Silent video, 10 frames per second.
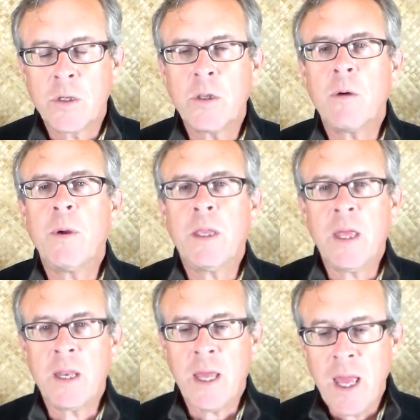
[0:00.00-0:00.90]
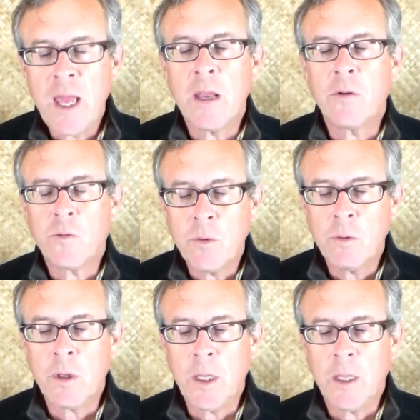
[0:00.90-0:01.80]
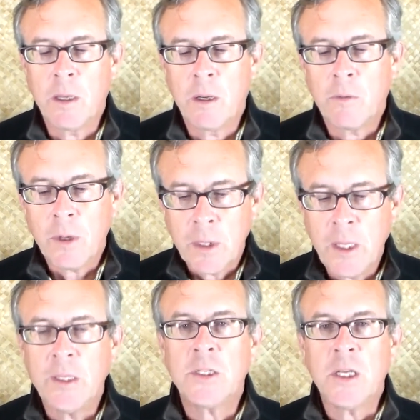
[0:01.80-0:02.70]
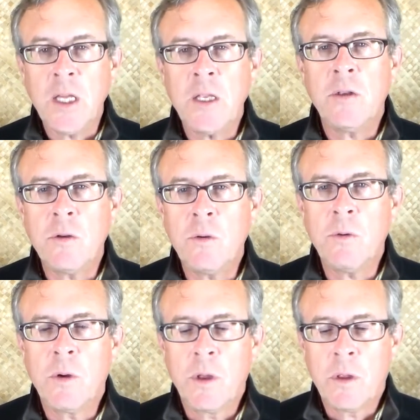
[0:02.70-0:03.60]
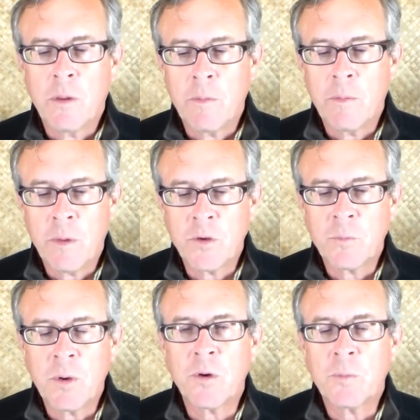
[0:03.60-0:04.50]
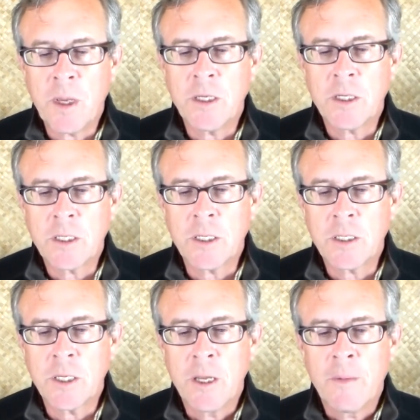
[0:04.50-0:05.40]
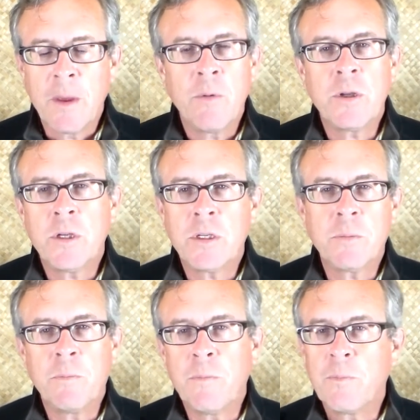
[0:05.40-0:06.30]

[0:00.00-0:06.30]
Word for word: so that we then can truly release into this pure spaciousness, which is